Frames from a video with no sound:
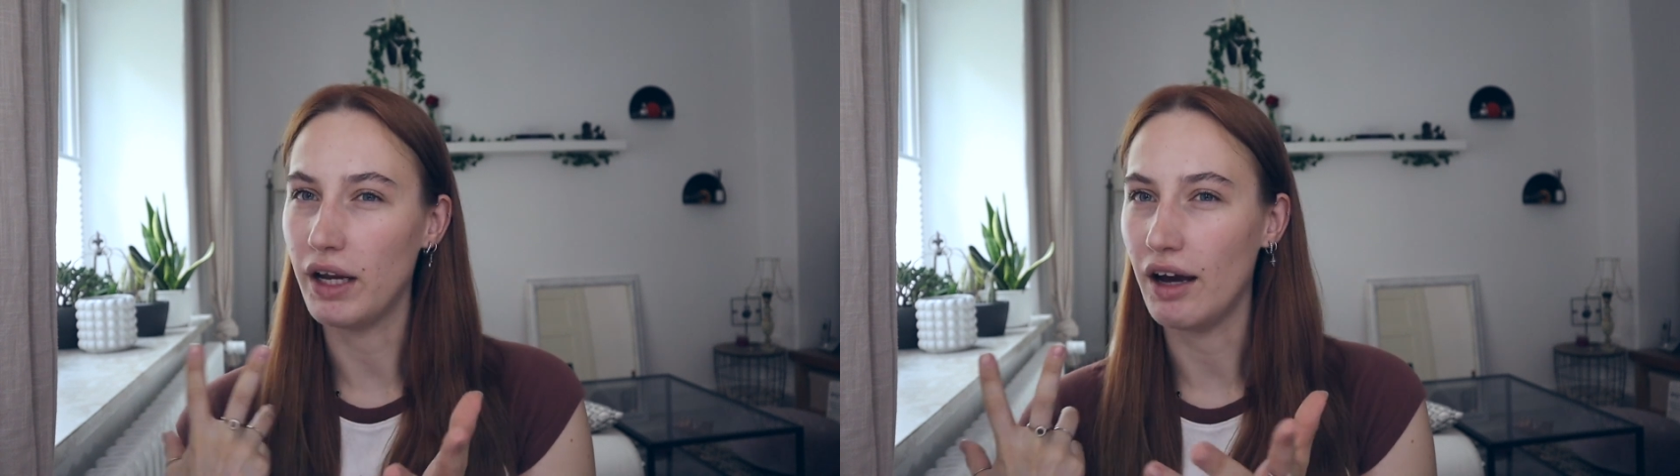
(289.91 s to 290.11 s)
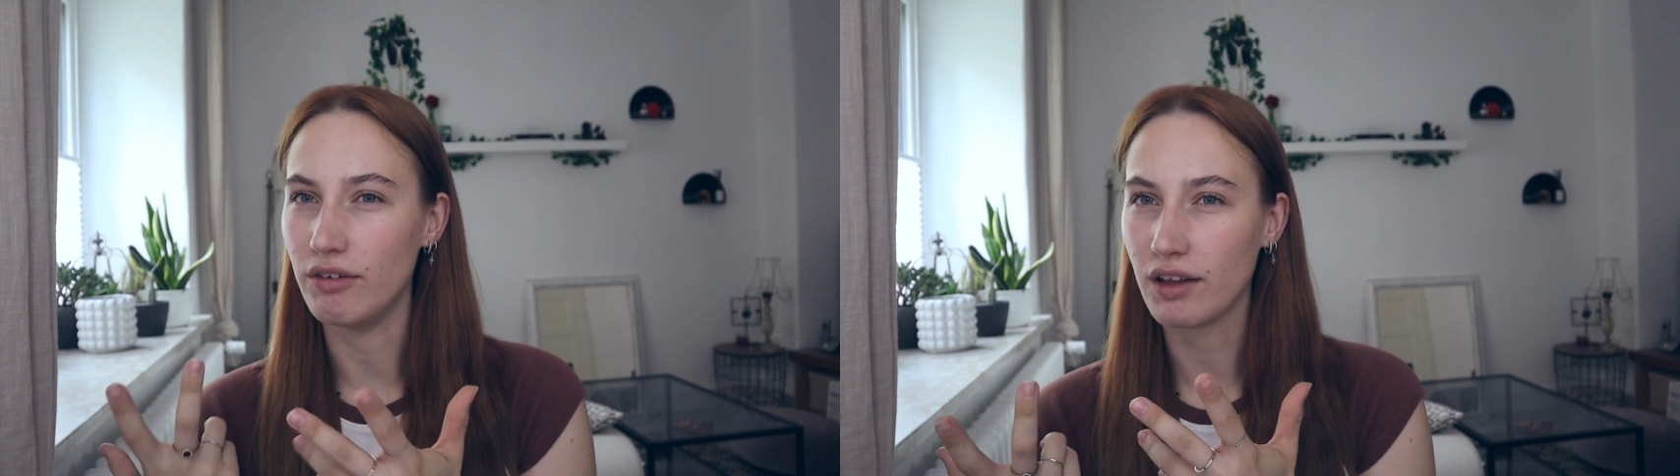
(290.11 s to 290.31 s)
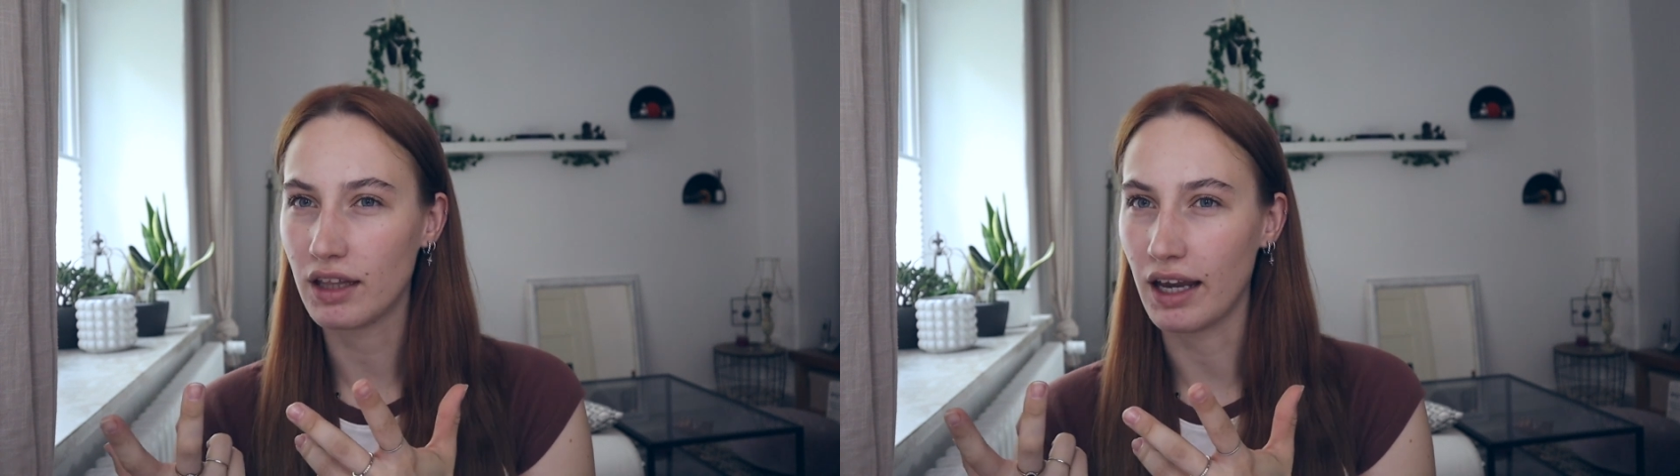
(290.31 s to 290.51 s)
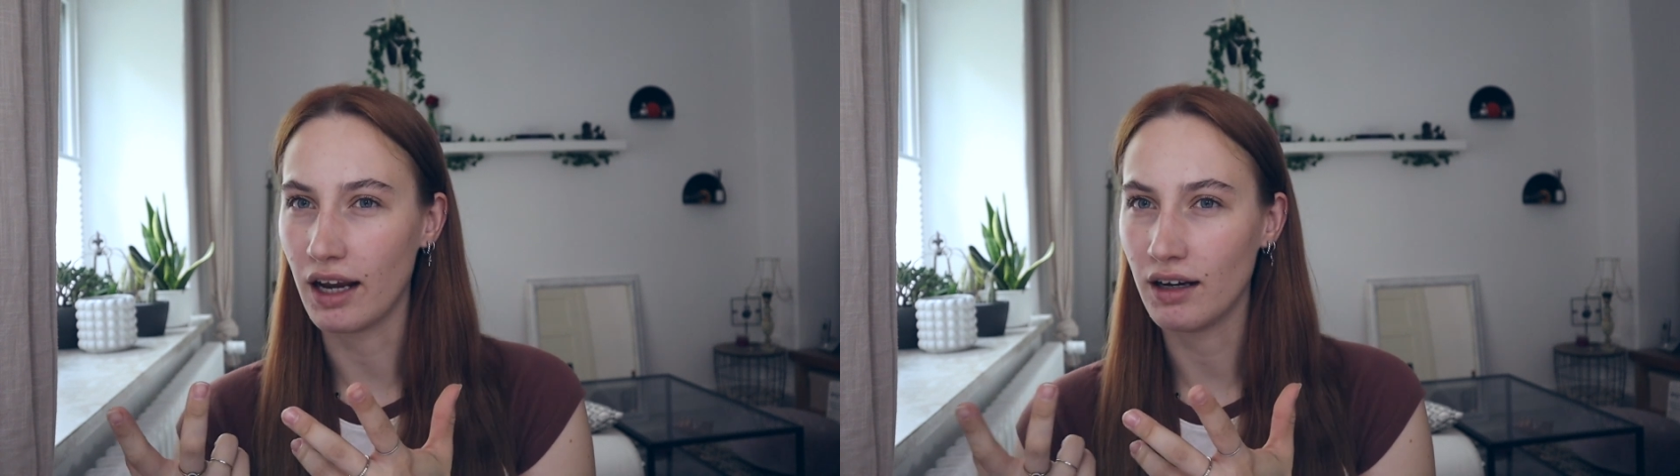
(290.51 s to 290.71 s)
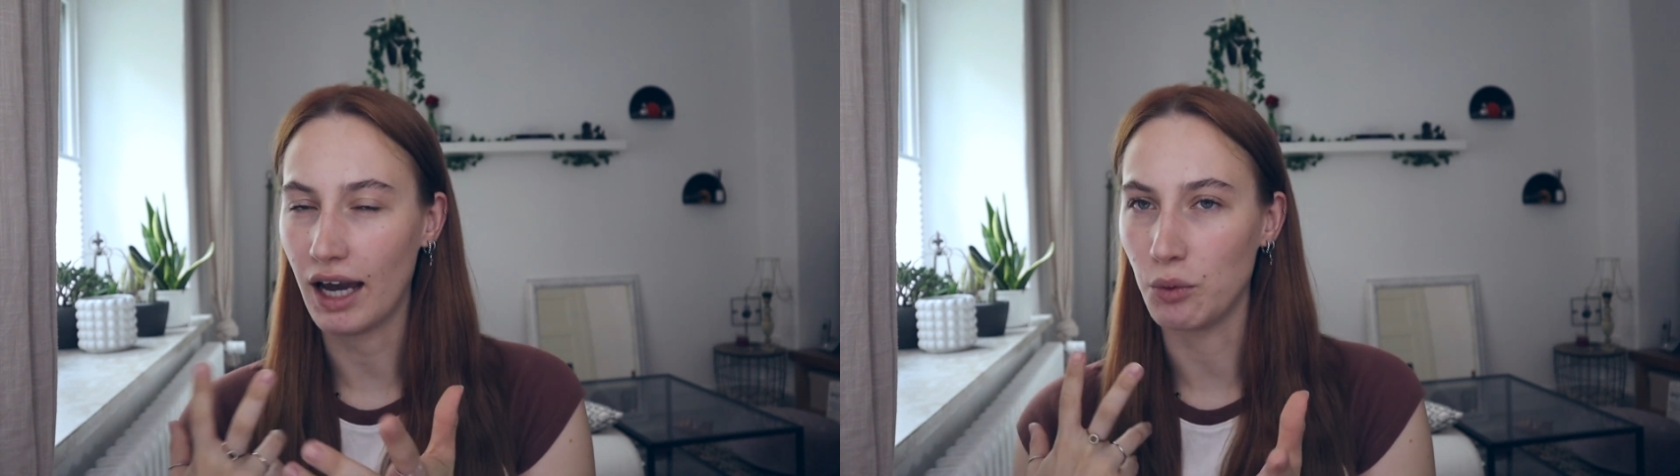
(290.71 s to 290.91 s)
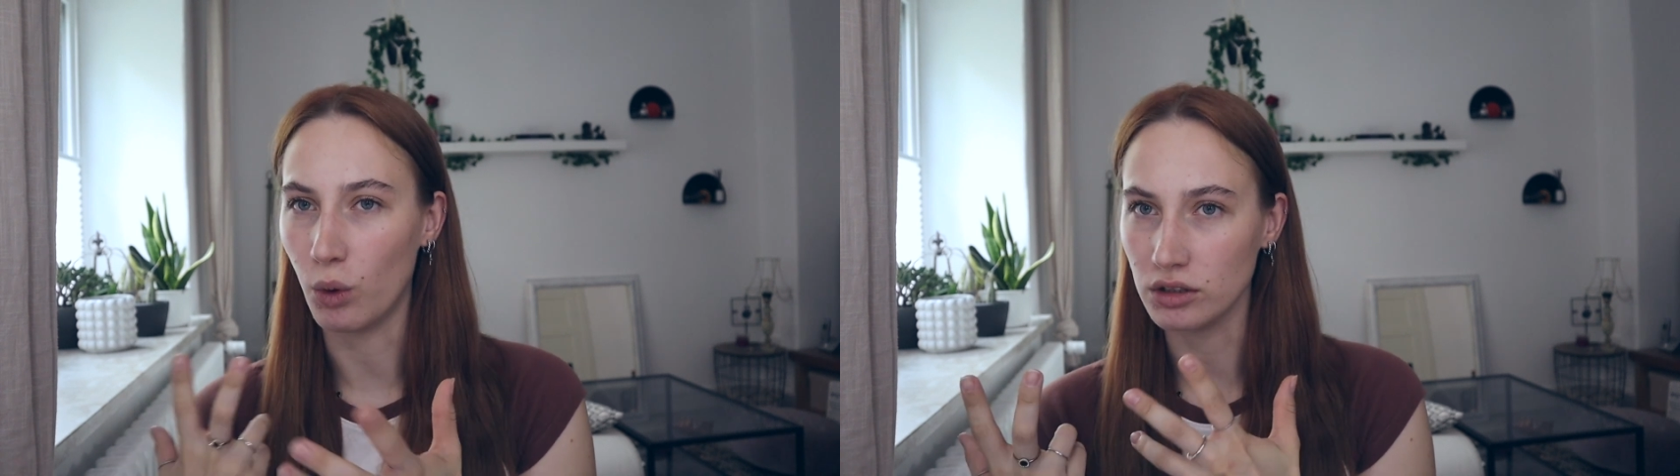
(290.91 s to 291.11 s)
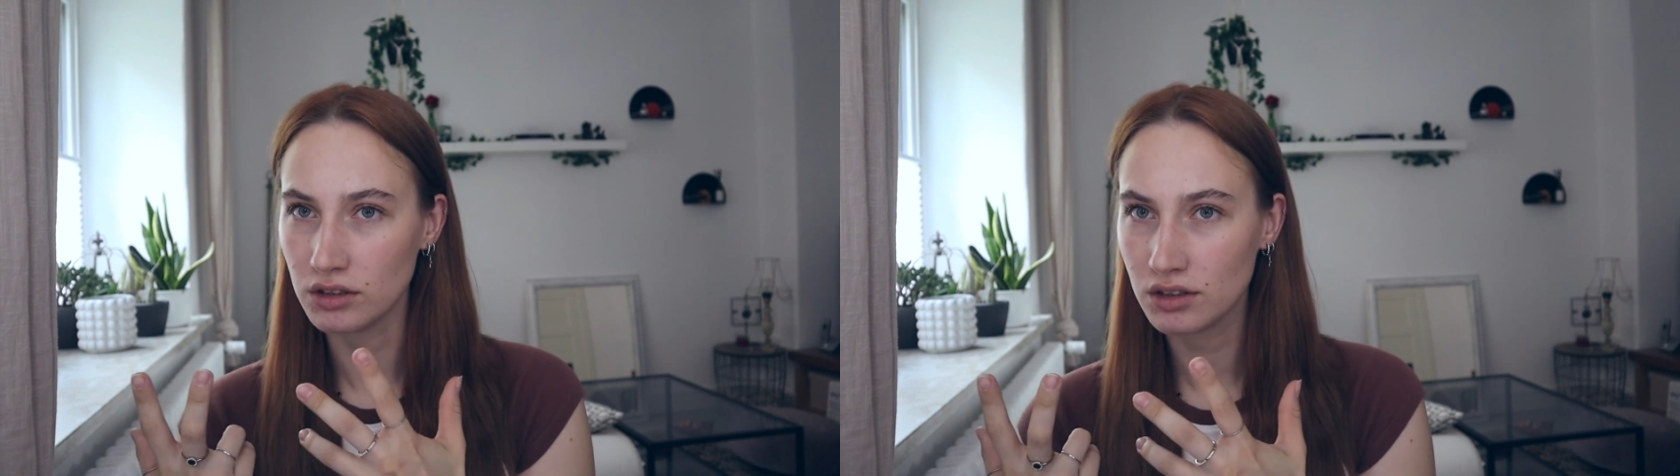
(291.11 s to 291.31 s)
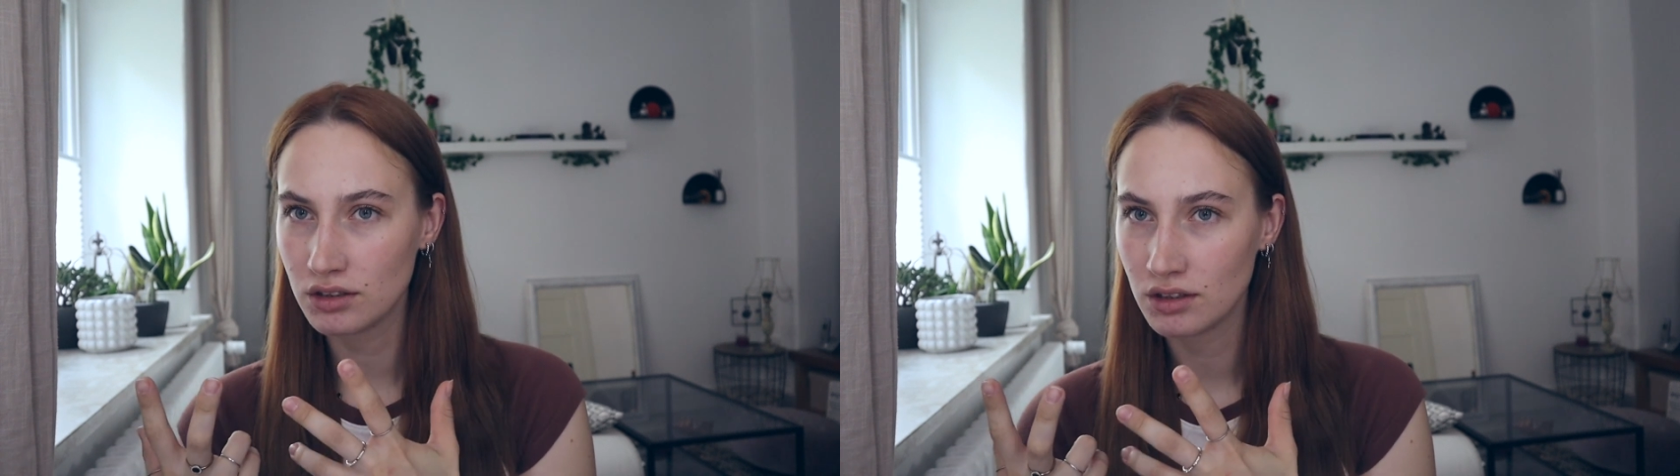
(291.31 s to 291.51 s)
everything at
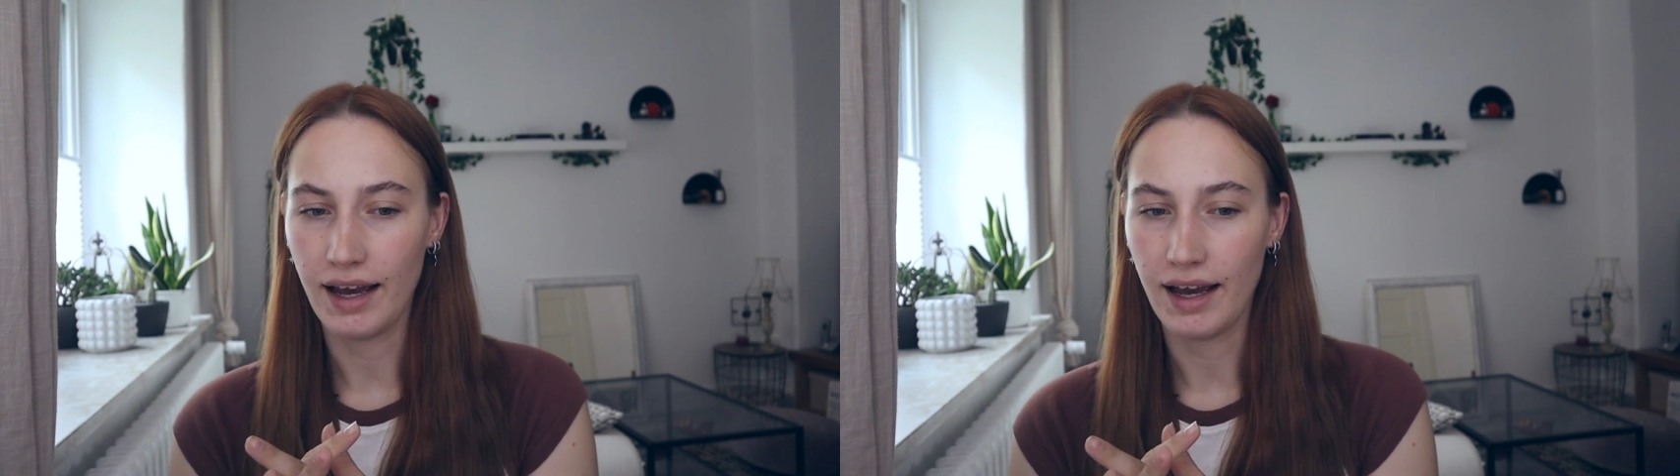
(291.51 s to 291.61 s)
once.